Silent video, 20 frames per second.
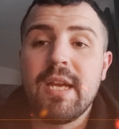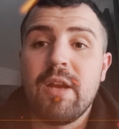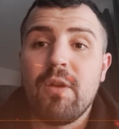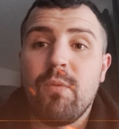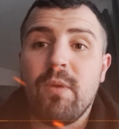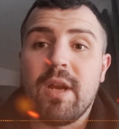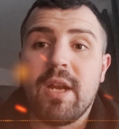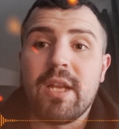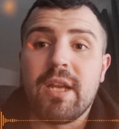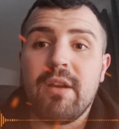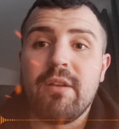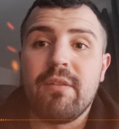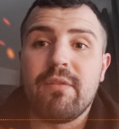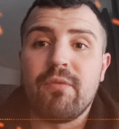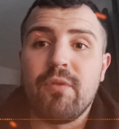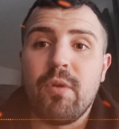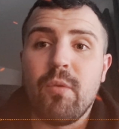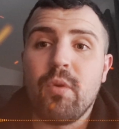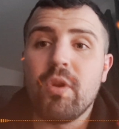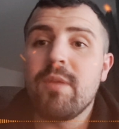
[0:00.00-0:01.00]
We're going to go
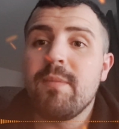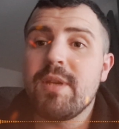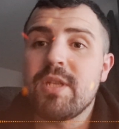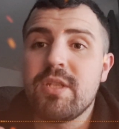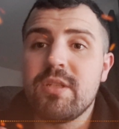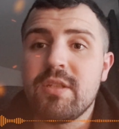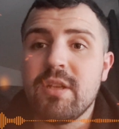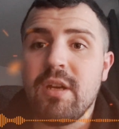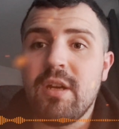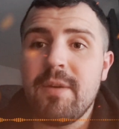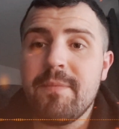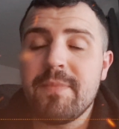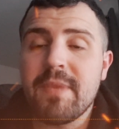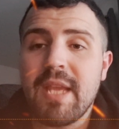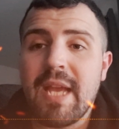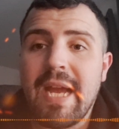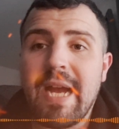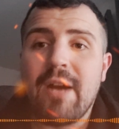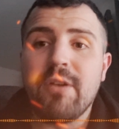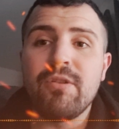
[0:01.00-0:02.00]
through what the missions are,
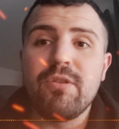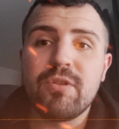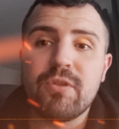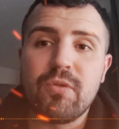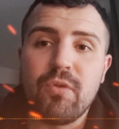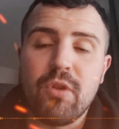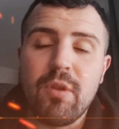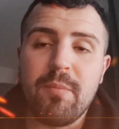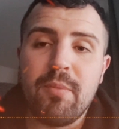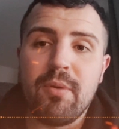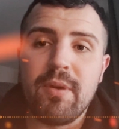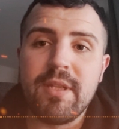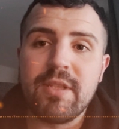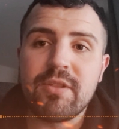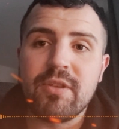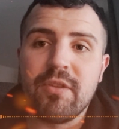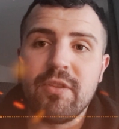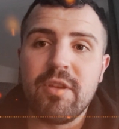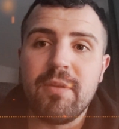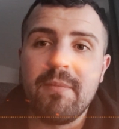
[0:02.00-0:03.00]
how you score the points
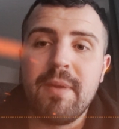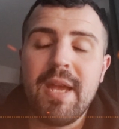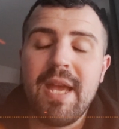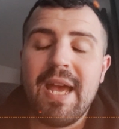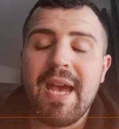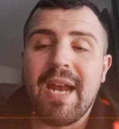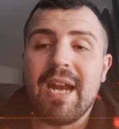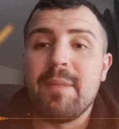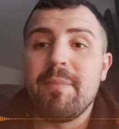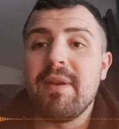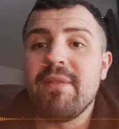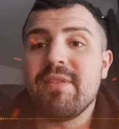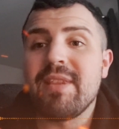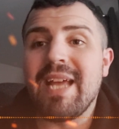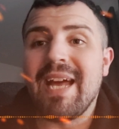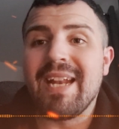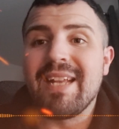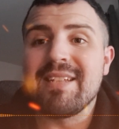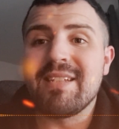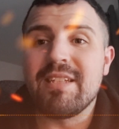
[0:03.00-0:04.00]
on them, and a bit of
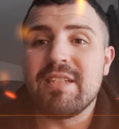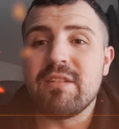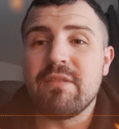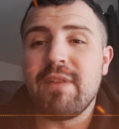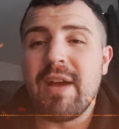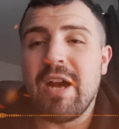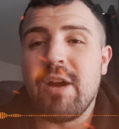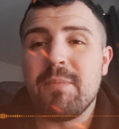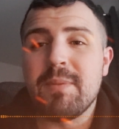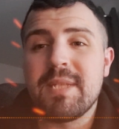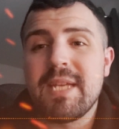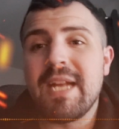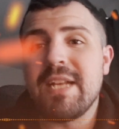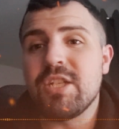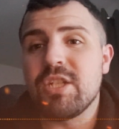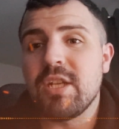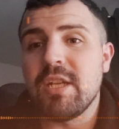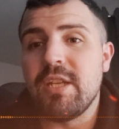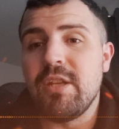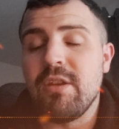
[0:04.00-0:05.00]
analysis of how
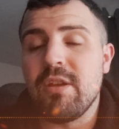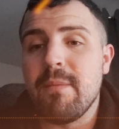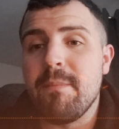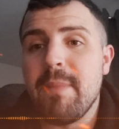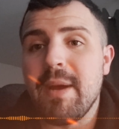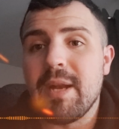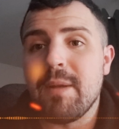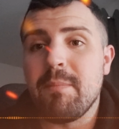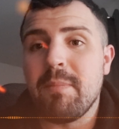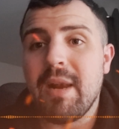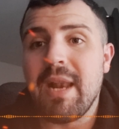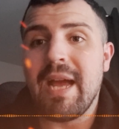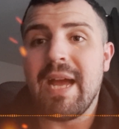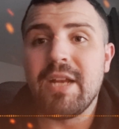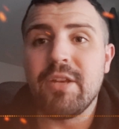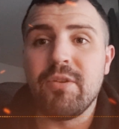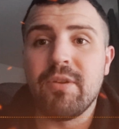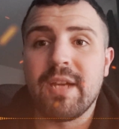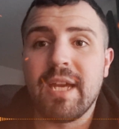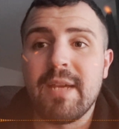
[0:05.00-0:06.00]
potentially you can better plan
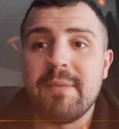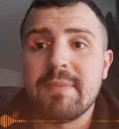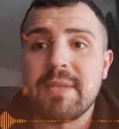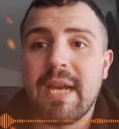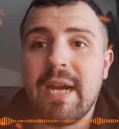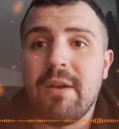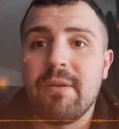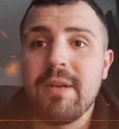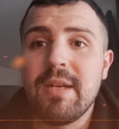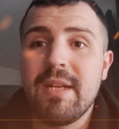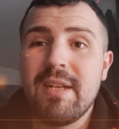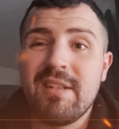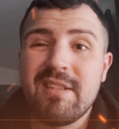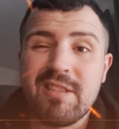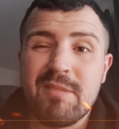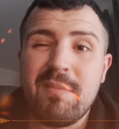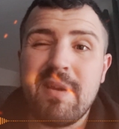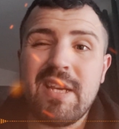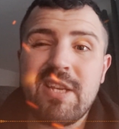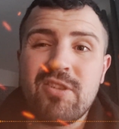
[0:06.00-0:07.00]
your games out
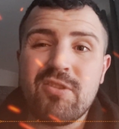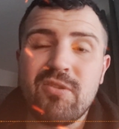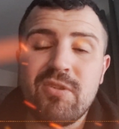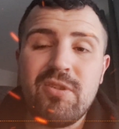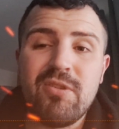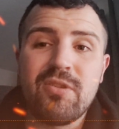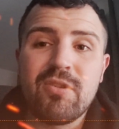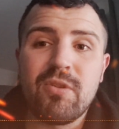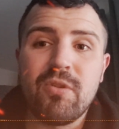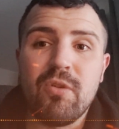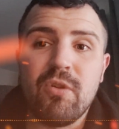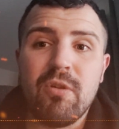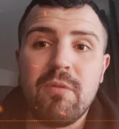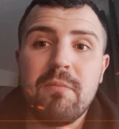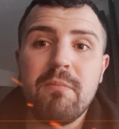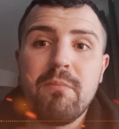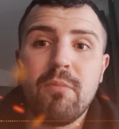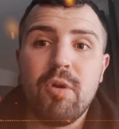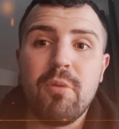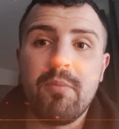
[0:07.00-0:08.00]
to make sure you score
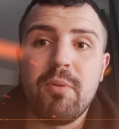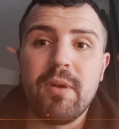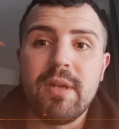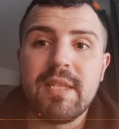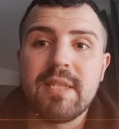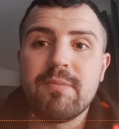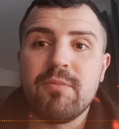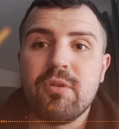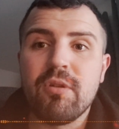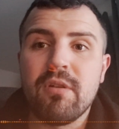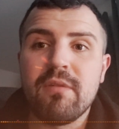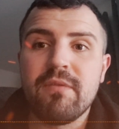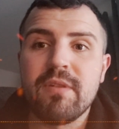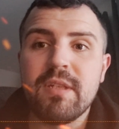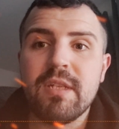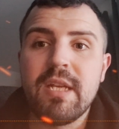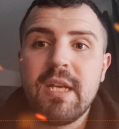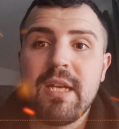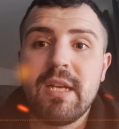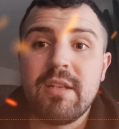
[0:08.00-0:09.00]
more points more
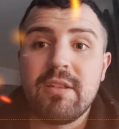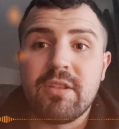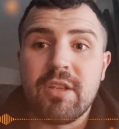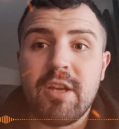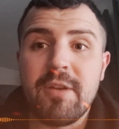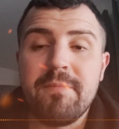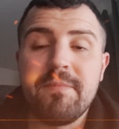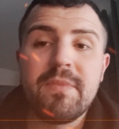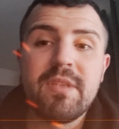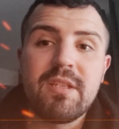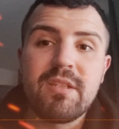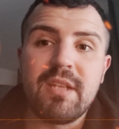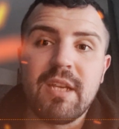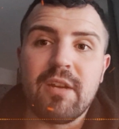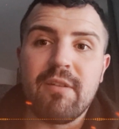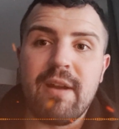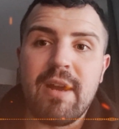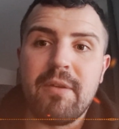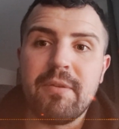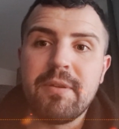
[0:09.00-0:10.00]
often. So stick
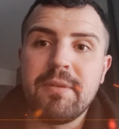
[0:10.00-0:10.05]
around.